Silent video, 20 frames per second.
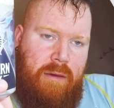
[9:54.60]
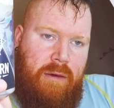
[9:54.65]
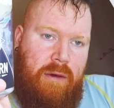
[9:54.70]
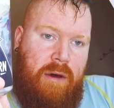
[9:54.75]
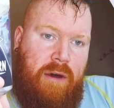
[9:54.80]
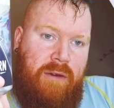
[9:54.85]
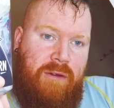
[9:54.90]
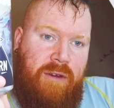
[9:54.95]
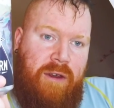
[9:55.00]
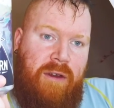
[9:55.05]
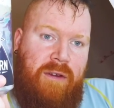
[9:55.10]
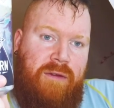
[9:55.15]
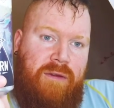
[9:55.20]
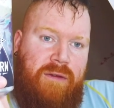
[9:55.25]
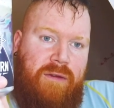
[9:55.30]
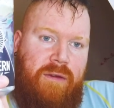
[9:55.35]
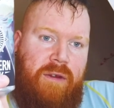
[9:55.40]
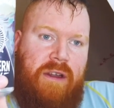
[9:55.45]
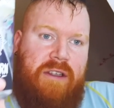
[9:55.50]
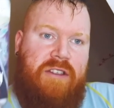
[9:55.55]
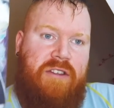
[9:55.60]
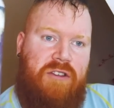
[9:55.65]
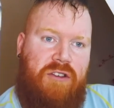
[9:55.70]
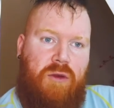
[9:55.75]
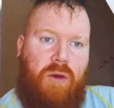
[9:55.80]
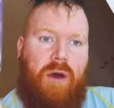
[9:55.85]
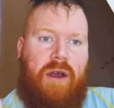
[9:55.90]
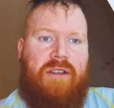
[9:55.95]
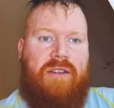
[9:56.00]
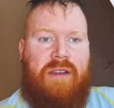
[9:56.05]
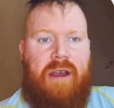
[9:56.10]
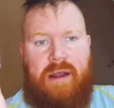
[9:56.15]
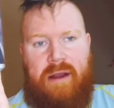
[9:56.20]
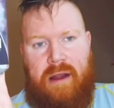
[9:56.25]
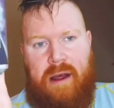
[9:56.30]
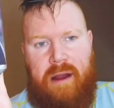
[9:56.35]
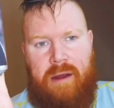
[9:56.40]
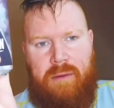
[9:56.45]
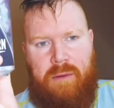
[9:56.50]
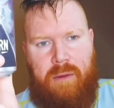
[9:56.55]
well, if you've listened to what I said
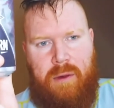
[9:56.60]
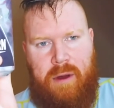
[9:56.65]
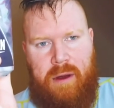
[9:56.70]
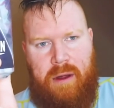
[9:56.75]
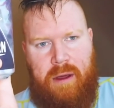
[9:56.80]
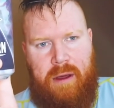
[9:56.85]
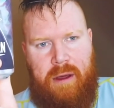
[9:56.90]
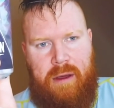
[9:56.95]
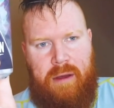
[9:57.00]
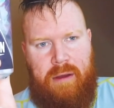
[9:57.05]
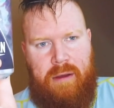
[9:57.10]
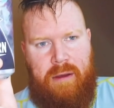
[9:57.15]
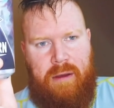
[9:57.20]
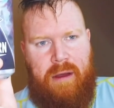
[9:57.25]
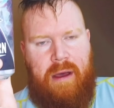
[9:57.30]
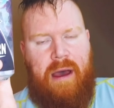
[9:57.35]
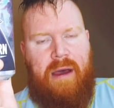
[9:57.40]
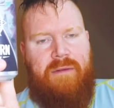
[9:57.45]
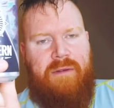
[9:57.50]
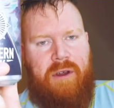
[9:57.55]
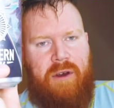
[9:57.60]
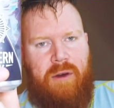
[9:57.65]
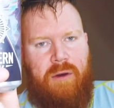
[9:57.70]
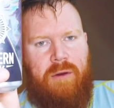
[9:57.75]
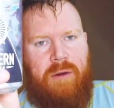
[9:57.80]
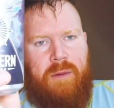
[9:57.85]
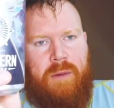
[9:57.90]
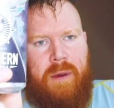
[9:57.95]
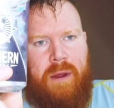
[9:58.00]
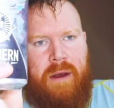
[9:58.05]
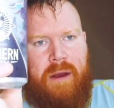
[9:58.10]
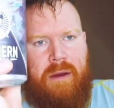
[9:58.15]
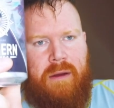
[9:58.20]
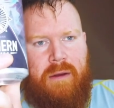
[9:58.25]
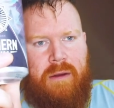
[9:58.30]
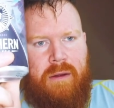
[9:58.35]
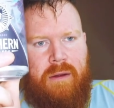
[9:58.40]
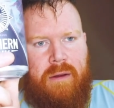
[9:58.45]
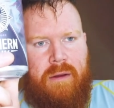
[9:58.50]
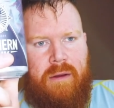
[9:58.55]
and want to have your own
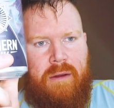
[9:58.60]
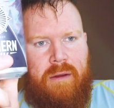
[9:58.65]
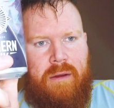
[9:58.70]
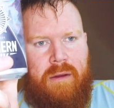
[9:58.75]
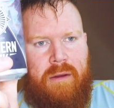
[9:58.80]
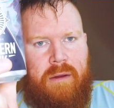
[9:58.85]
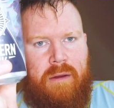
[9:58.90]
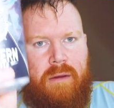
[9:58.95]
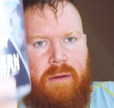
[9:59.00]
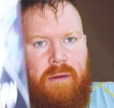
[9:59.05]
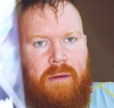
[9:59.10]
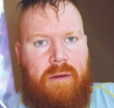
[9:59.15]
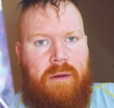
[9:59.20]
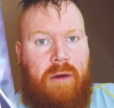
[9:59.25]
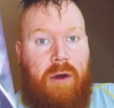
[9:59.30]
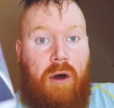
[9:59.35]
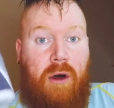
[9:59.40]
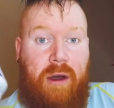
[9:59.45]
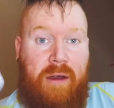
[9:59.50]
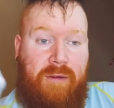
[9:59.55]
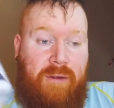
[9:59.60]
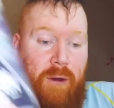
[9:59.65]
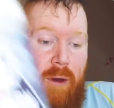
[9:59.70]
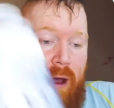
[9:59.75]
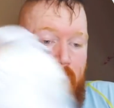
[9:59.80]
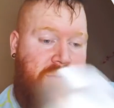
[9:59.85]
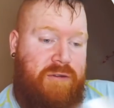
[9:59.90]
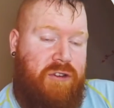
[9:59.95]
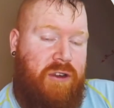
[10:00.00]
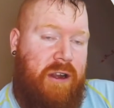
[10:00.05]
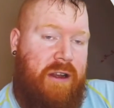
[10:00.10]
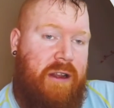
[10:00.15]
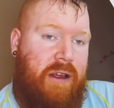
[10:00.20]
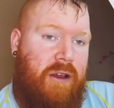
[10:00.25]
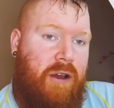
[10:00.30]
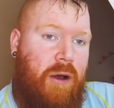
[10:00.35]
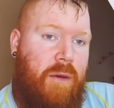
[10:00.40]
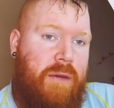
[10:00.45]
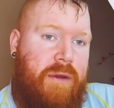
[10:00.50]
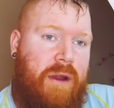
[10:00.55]
opinion, or if you have tried it,
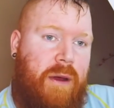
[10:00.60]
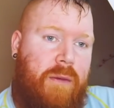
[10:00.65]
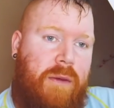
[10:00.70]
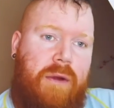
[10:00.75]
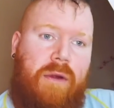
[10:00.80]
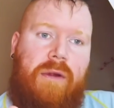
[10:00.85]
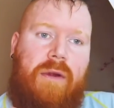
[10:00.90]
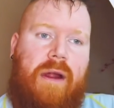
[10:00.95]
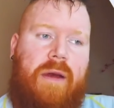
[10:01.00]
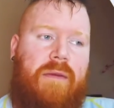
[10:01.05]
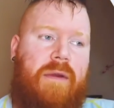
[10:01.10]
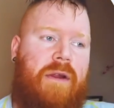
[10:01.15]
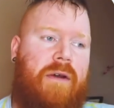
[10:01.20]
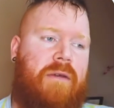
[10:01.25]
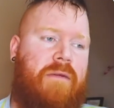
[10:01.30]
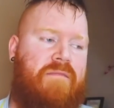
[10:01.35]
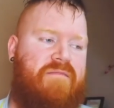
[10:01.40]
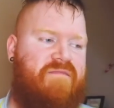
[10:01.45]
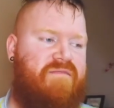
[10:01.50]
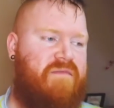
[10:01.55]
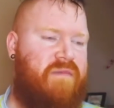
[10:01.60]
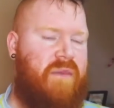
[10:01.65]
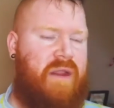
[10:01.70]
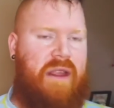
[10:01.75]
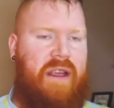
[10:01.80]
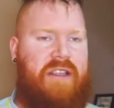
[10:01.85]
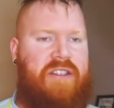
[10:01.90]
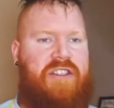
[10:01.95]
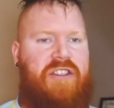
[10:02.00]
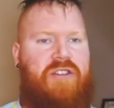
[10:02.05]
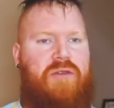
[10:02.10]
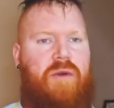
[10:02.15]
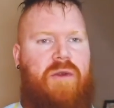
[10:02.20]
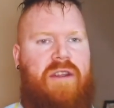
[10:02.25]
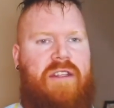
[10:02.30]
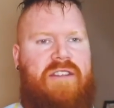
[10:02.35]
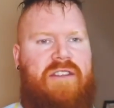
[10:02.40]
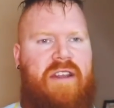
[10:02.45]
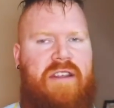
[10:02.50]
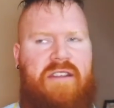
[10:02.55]
comment down below, let me know. It's just one of these